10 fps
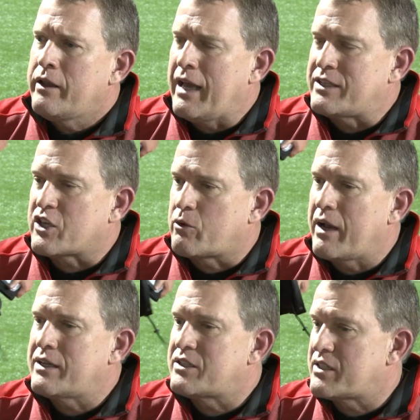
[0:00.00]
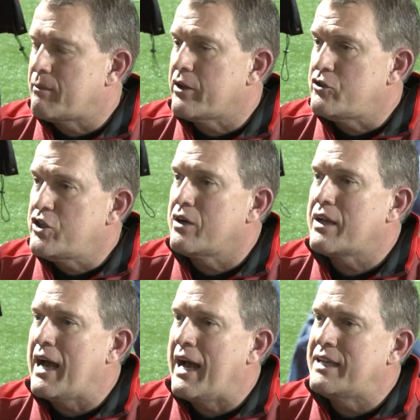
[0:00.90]
yeah, it's a credit to some of those young
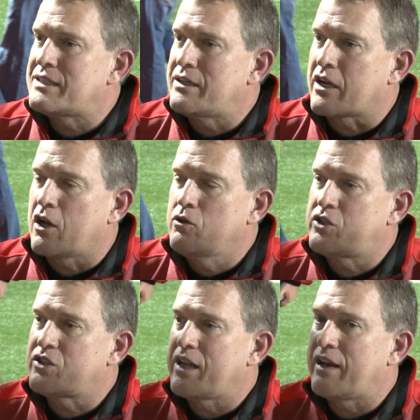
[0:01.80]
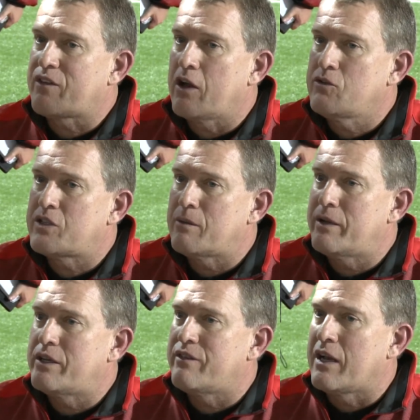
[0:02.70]
guys and the coaches that have coached them
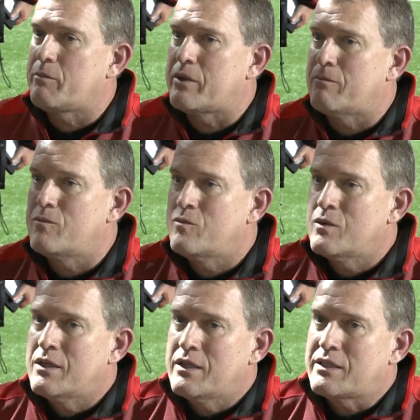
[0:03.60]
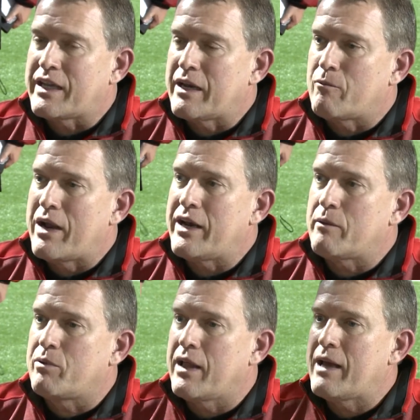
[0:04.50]
and developed them to get them ready to
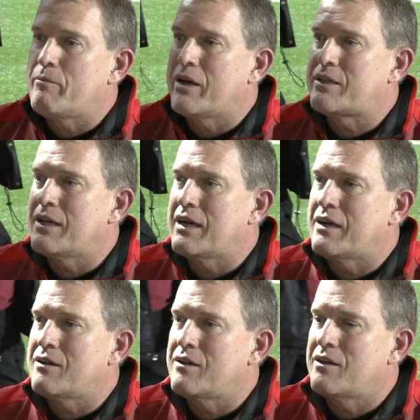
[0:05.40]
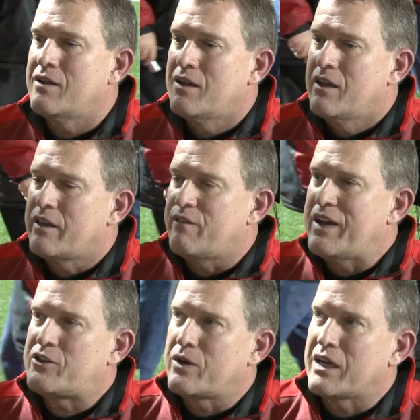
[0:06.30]
play. But uh, the
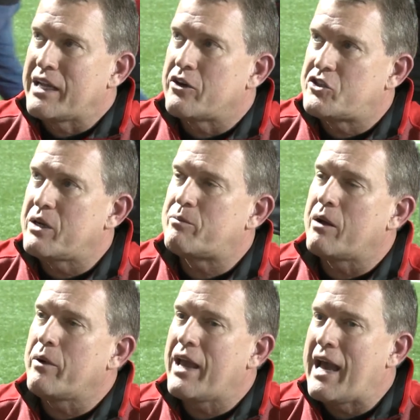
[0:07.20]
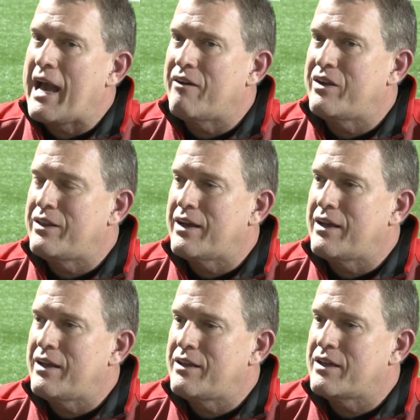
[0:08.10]
veteran leadership that we have and
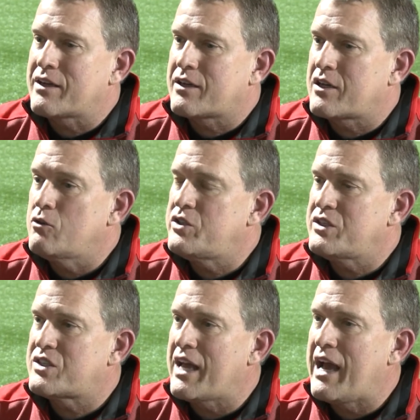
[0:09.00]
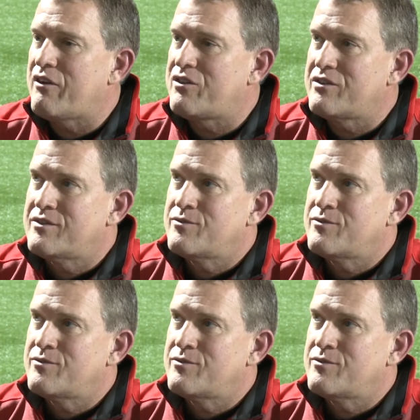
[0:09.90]
the, and the coaching staff